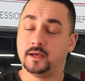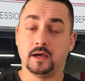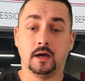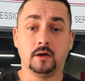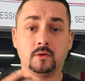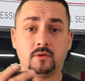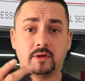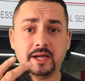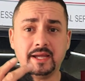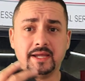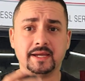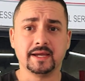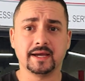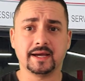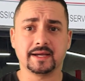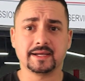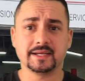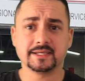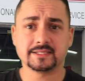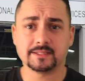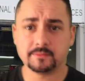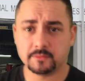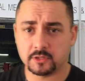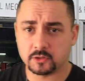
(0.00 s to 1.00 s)
okay, I
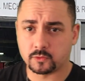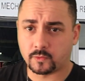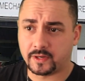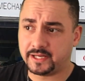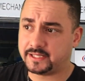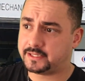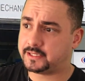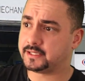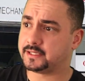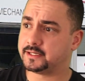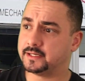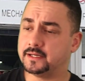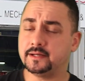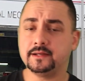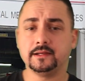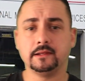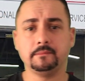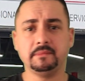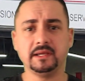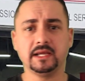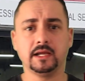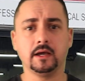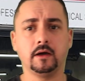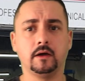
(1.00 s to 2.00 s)
guess I'm not waiting here.
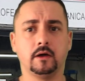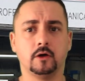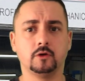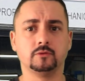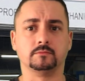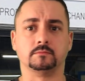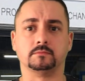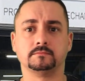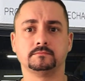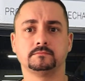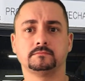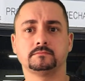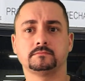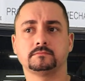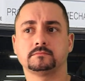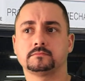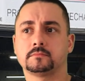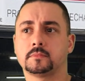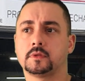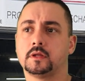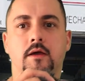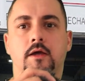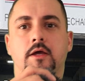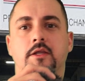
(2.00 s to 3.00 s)
Let me go home.
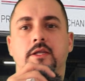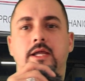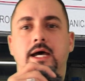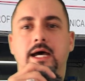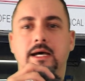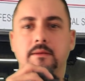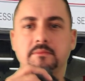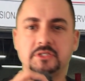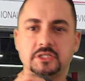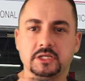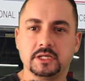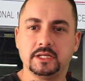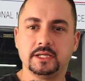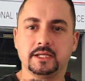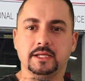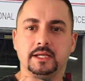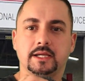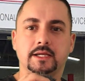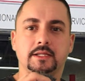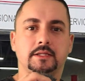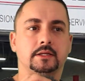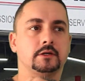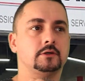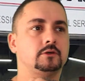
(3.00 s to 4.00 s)
Now I'm
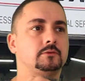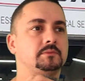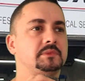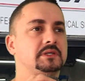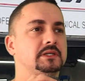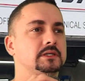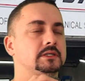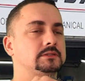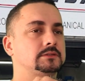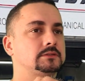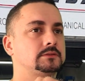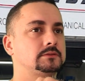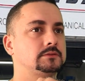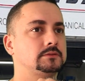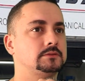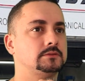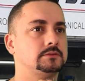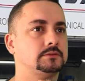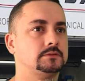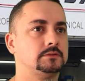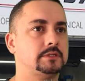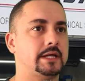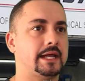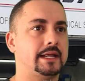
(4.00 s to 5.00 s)
chilling at home here
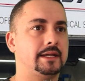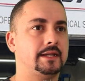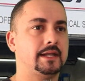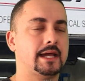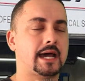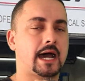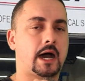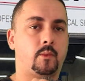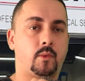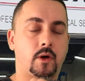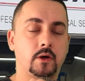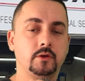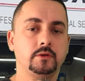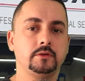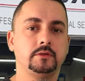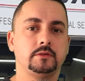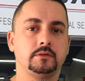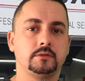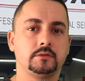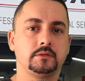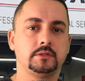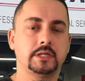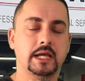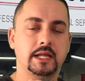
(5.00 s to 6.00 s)
and I won't
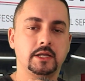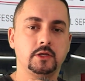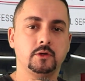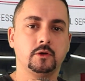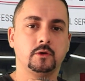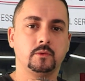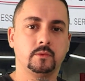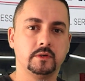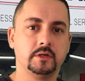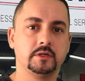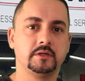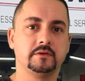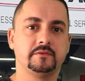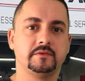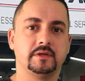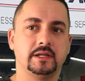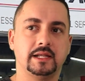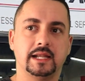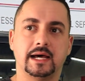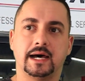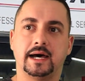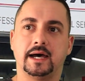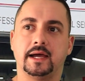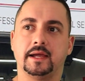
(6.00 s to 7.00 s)
tell you a word of a
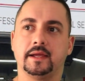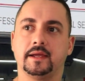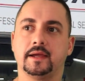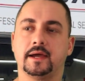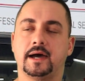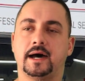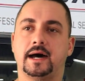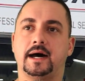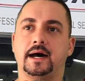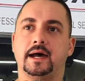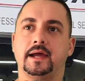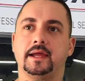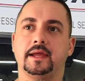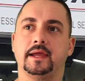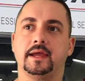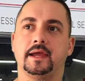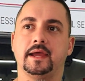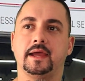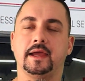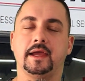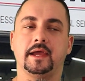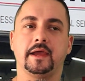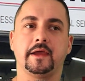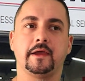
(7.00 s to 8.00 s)
lie. I
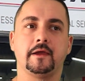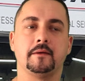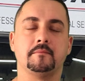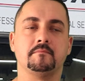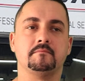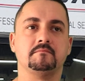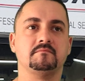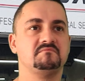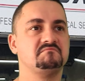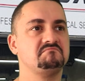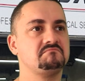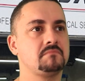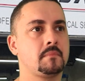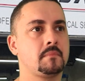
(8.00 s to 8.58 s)
am